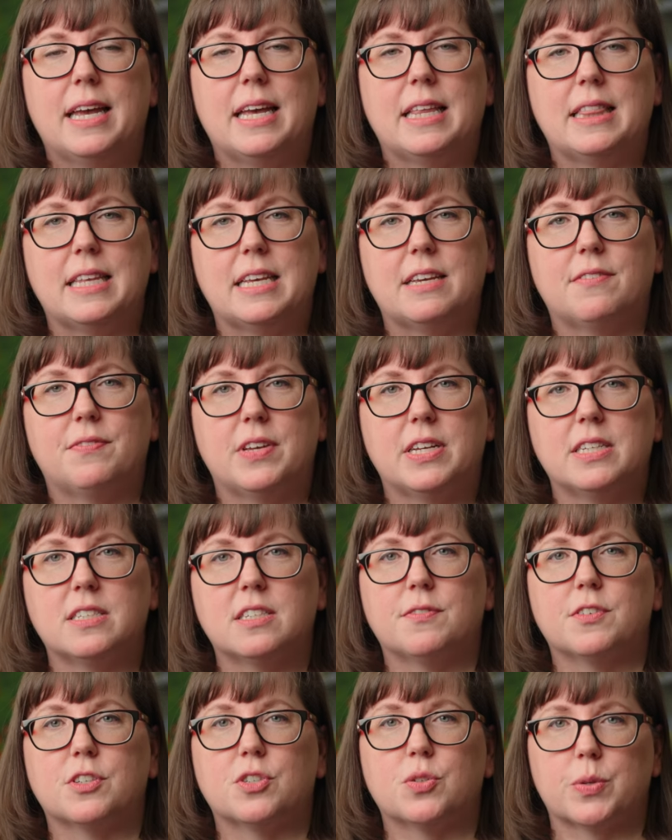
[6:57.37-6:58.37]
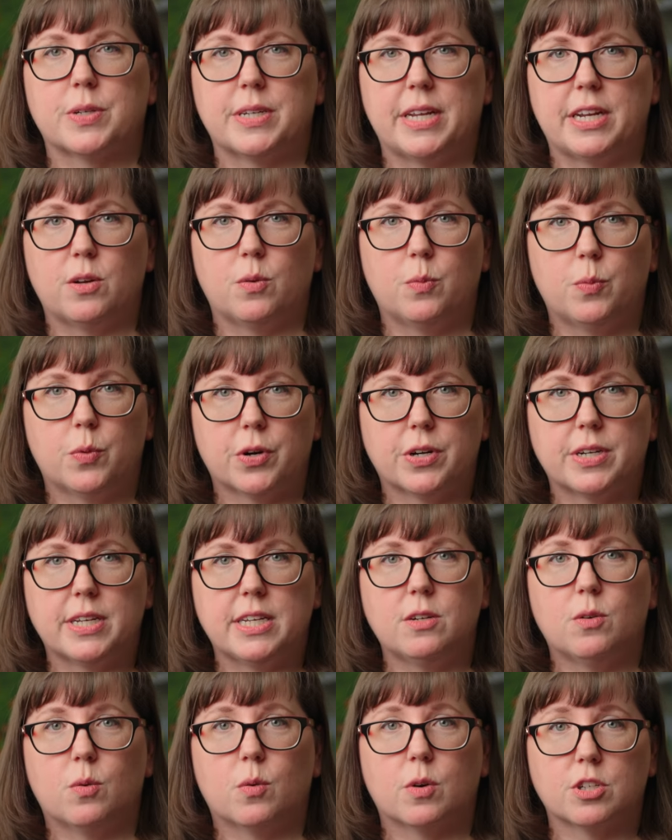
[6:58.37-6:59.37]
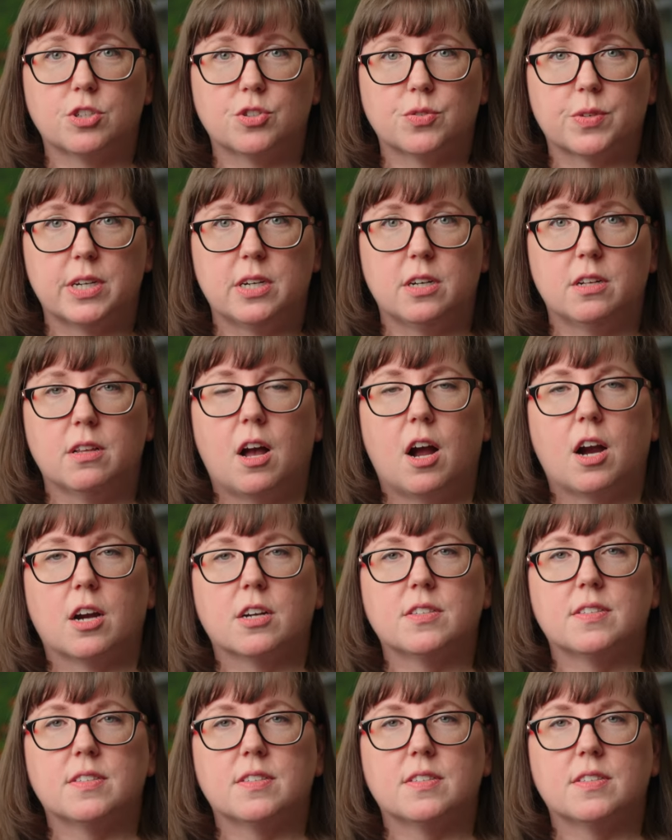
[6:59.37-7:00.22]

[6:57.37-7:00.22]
In the event of a tornado warning or drill, our